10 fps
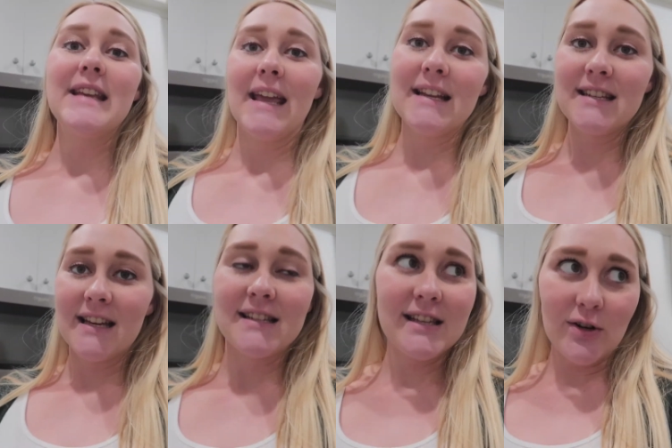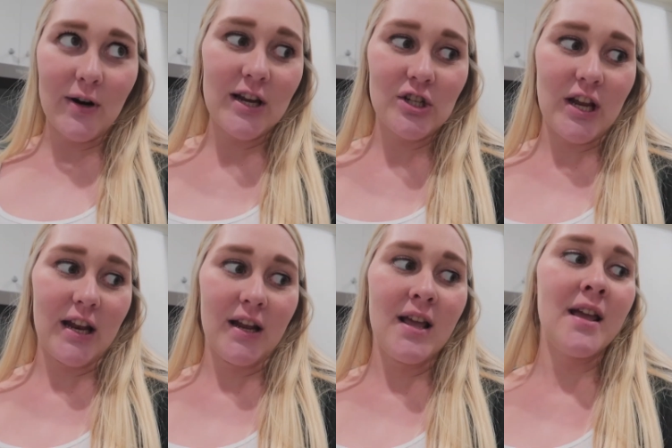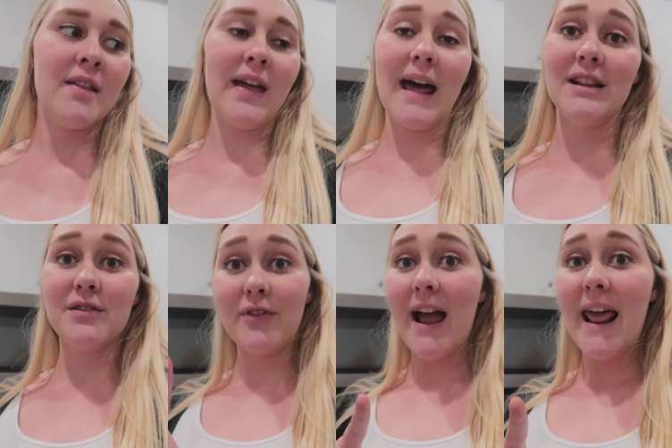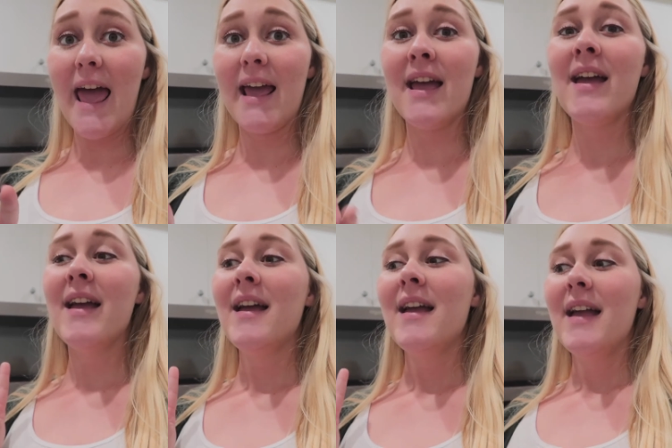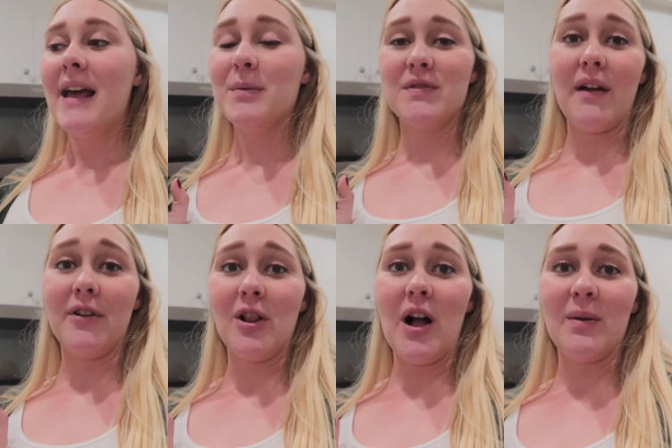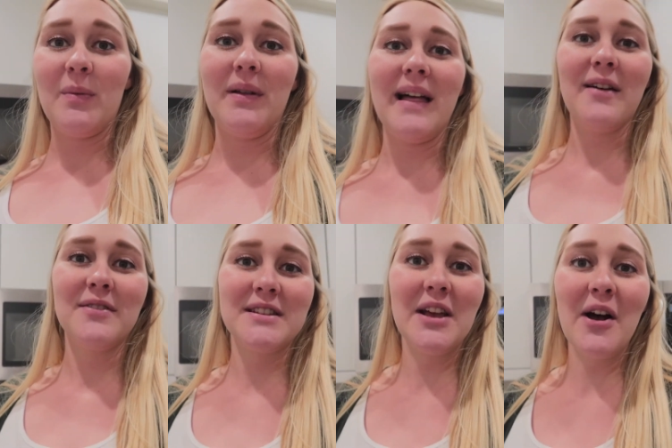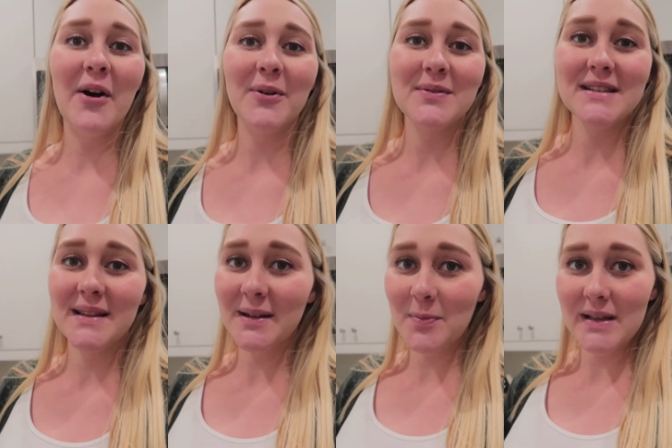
take into consideration that it's Friday and it was 5 o'clock when we left. So it was a little